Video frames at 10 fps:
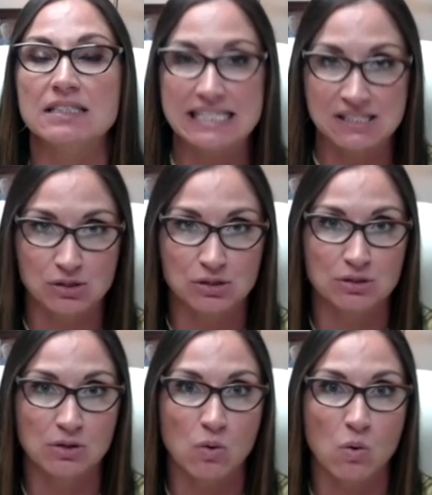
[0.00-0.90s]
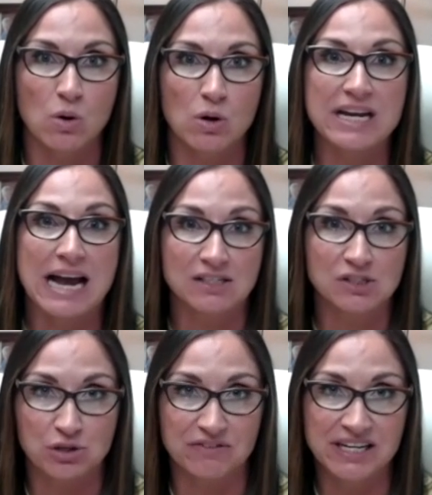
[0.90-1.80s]
diesel or
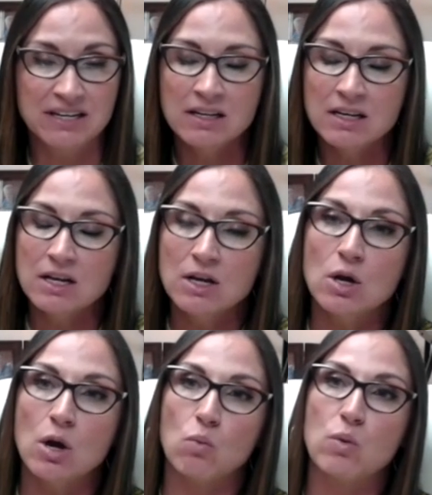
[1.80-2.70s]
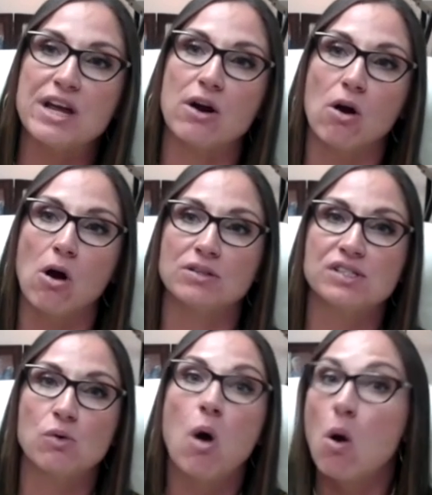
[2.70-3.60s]
gas driven. We are
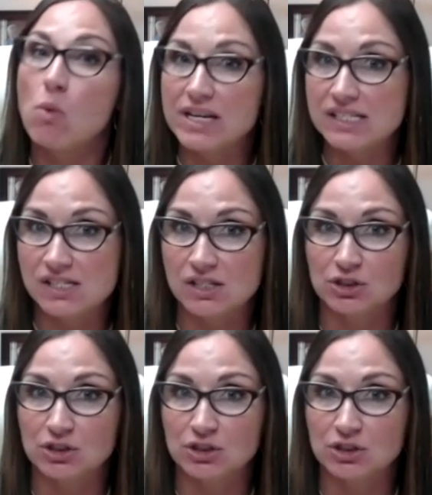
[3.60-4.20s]
also always